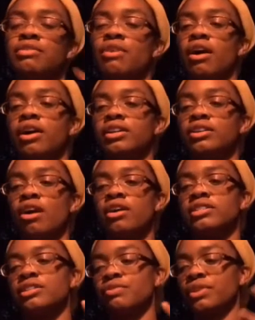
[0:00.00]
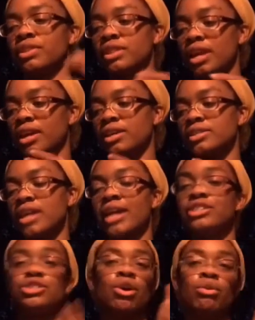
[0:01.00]
on different things. I
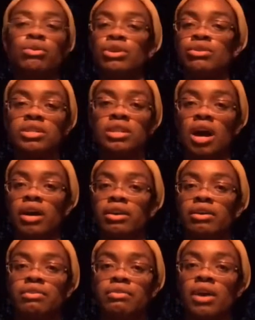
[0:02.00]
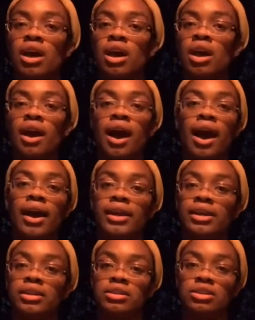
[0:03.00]
don't use a lot of
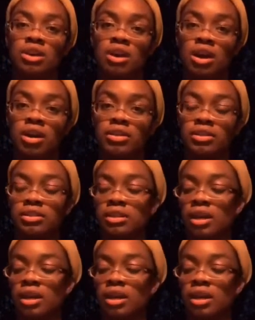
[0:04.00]
high-end yarns.